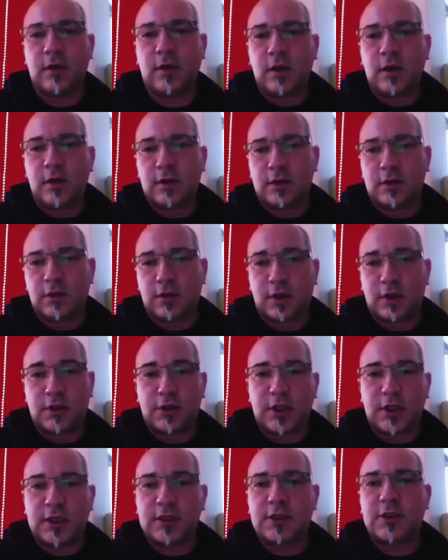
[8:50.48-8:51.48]
So the
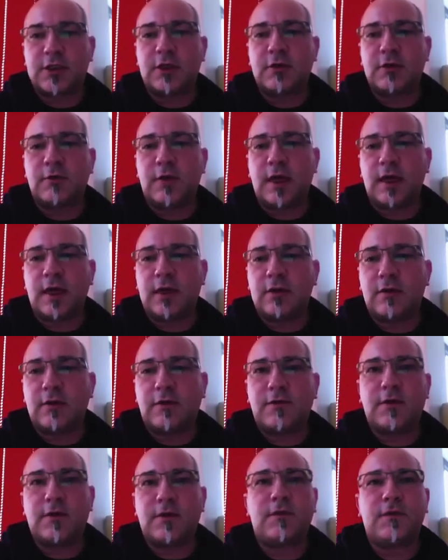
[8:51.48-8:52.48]
ingestion rate
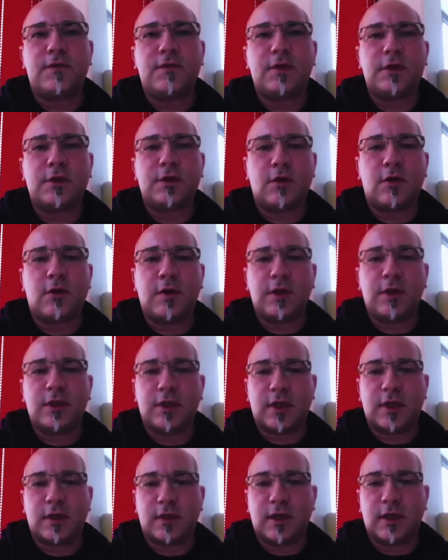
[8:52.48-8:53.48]
of the storage,
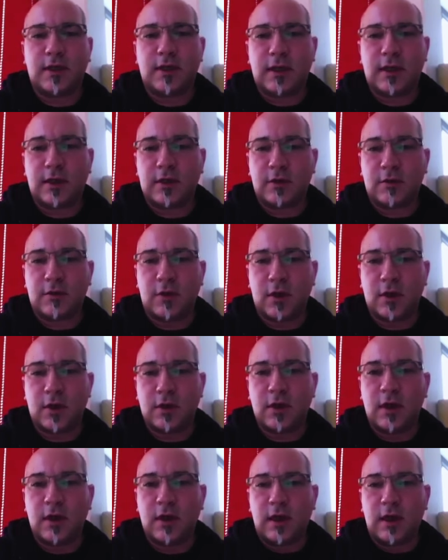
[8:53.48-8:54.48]
and later
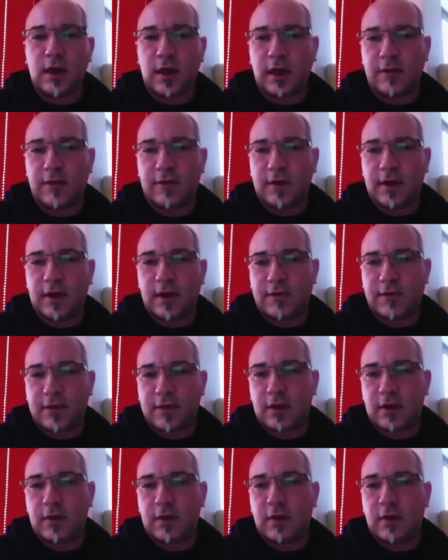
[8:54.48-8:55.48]
on
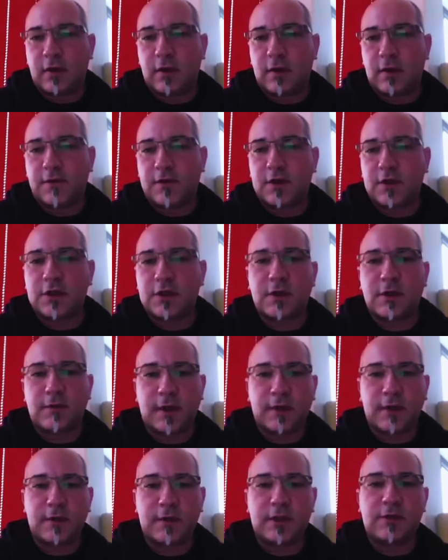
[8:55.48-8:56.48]
having efficient
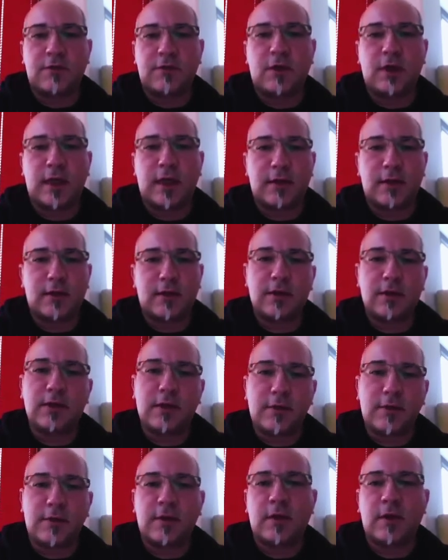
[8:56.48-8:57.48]
queries for that is
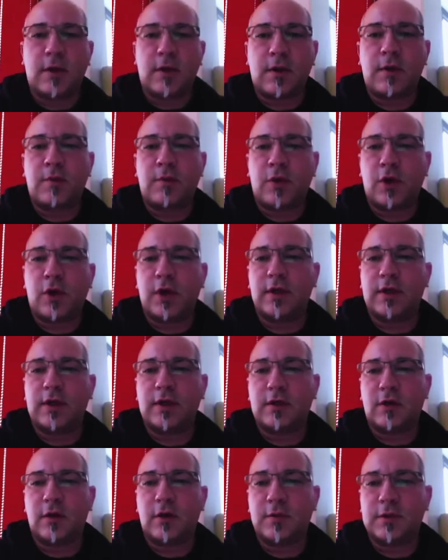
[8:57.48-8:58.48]
another point
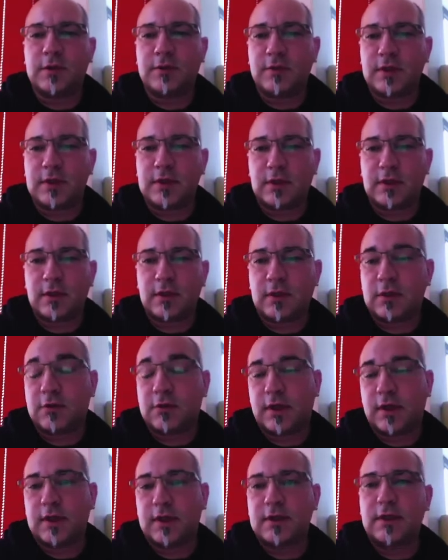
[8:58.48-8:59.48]
that comes with
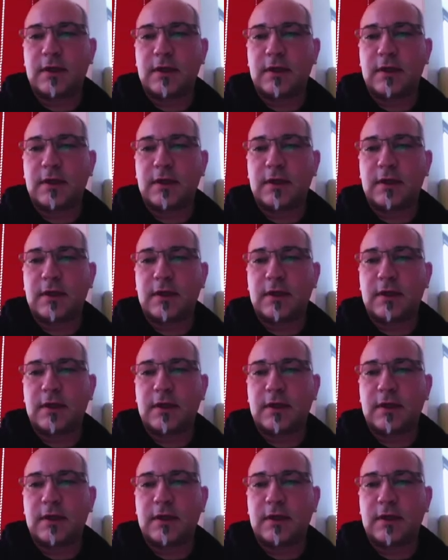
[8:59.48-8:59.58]
tracing.